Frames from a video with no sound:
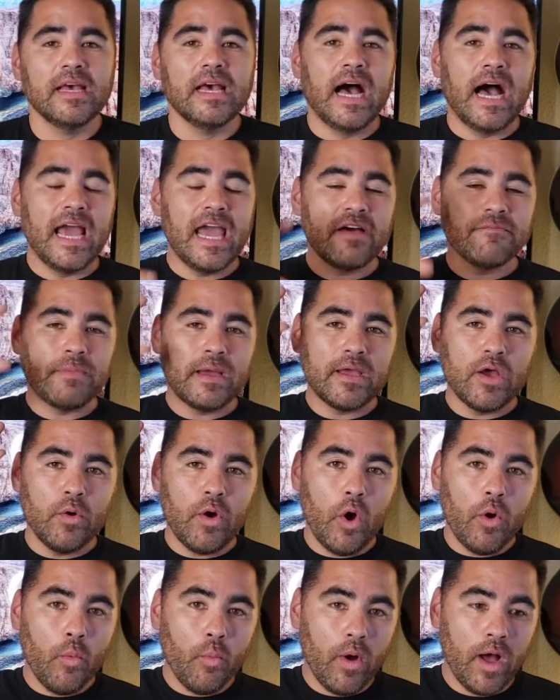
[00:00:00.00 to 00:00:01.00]
I have my
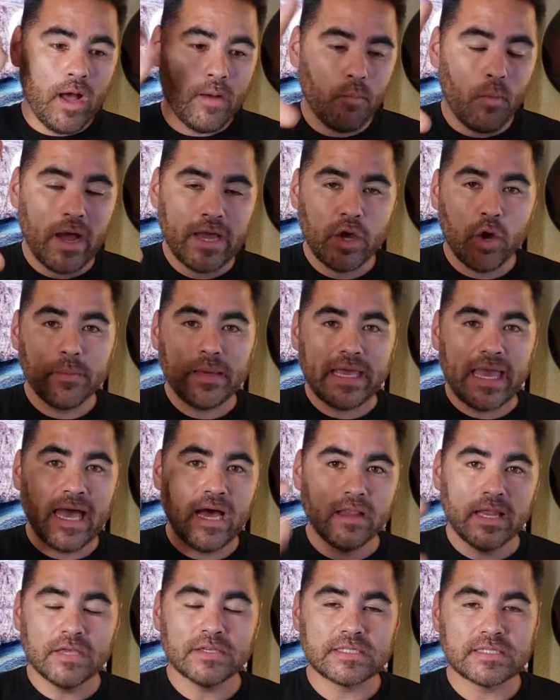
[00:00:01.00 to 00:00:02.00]
um, Wyoming
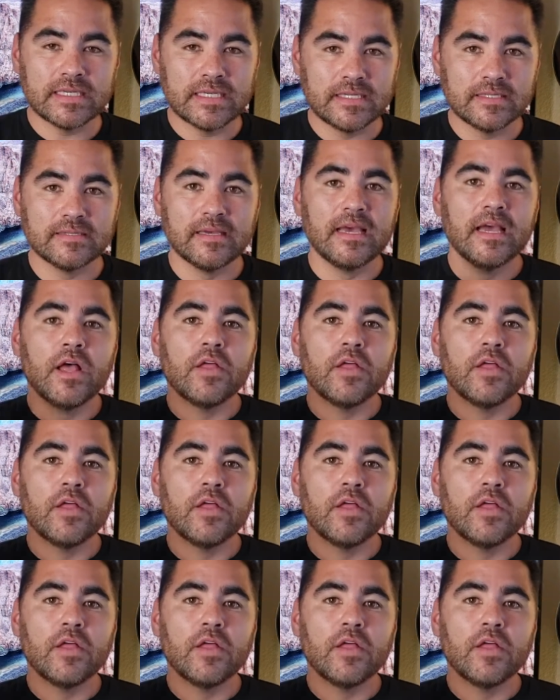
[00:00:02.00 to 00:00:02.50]
LLCs.